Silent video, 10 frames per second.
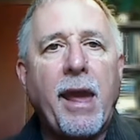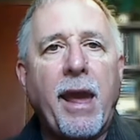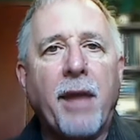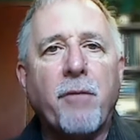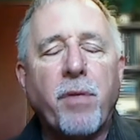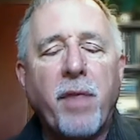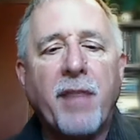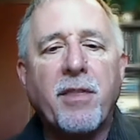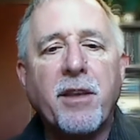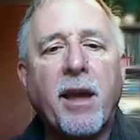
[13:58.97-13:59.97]
And
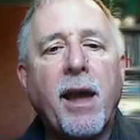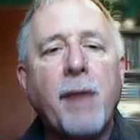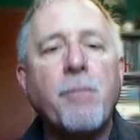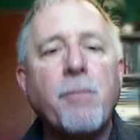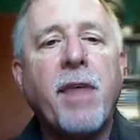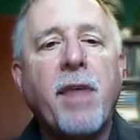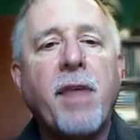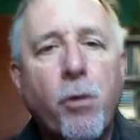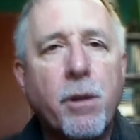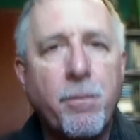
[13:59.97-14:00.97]
at the time, they
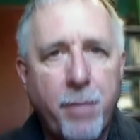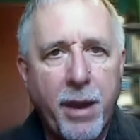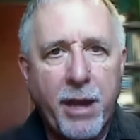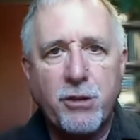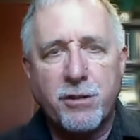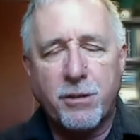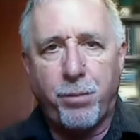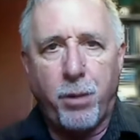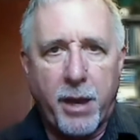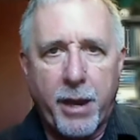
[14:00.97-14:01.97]
were a major
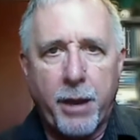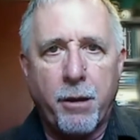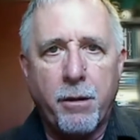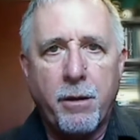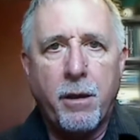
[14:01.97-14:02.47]
supplier